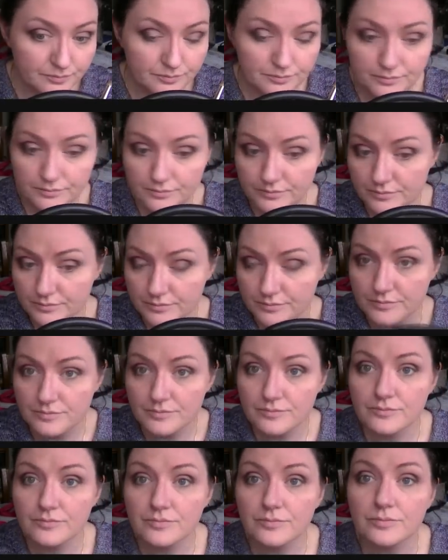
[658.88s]

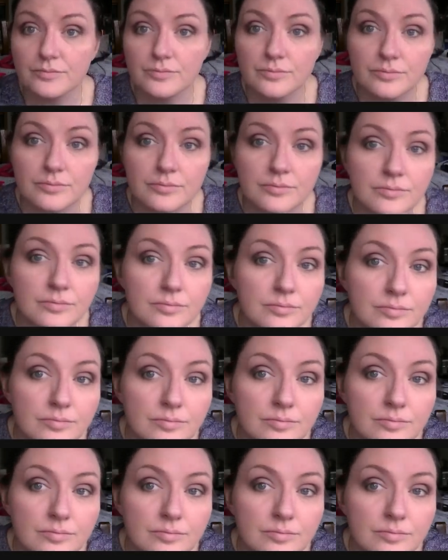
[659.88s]
[no speech]